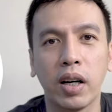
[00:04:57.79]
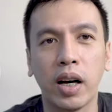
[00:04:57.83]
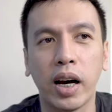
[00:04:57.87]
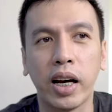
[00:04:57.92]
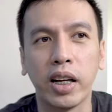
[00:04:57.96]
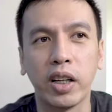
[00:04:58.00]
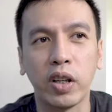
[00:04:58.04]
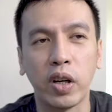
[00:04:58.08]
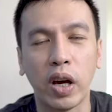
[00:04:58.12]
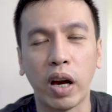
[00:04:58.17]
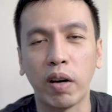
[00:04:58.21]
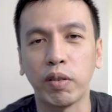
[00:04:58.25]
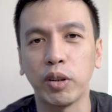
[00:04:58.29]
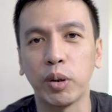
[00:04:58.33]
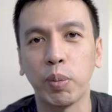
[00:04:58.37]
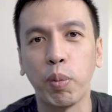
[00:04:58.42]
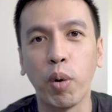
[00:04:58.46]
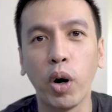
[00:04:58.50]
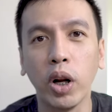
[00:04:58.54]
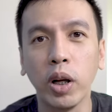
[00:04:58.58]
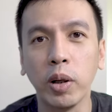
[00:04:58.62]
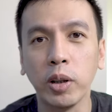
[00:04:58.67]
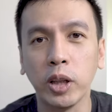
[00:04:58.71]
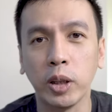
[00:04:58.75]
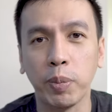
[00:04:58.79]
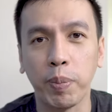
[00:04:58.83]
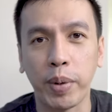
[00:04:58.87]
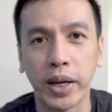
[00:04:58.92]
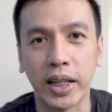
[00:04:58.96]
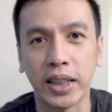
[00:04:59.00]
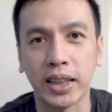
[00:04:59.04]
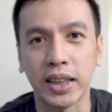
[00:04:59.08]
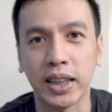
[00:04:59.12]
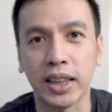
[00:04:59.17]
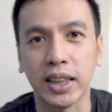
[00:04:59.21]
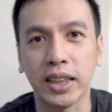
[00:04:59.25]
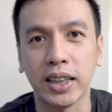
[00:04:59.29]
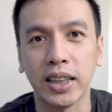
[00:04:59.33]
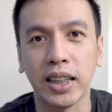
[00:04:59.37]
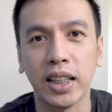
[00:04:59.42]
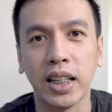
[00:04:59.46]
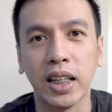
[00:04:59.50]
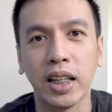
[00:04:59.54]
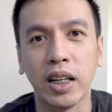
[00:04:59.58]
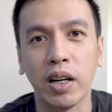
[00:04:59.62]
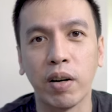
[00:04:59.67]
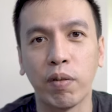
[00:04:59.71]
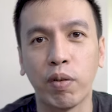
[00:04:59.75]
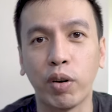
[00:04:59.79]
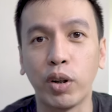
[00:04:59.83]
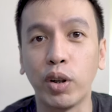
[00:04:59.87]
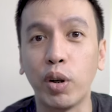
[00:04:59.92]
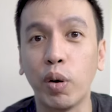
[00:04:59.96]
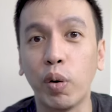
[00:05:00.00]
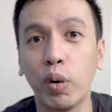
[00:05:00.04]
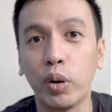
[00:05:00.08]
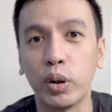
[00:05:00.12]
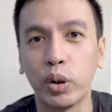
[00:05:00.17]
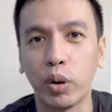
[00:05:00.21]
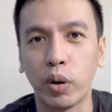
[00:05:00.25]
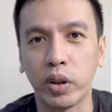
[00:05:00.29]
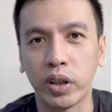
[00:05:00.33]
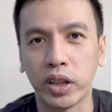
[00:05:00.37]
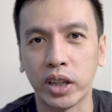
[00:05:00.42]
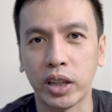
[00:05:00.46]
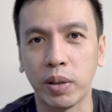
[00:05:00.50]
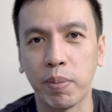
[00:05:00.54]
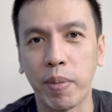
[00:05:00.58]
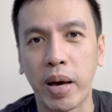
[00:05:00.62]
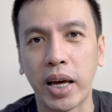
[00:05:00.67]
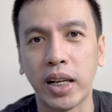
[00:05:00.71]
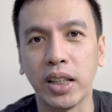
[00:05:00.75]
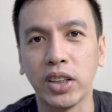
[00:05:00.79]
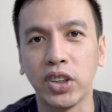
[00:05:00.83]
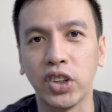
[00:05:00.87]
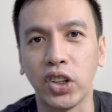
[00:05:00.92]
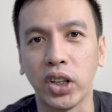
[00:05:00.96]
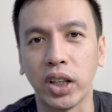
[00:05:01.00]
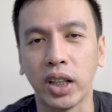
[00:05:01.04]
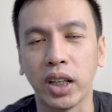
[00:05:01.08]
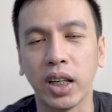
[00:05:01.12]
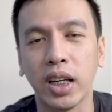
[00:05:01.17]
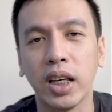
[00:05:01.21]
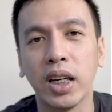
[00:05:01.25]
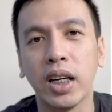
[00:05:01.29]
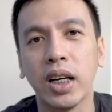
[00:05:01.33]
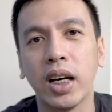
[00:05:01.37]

and you have small spaces for those who are just managing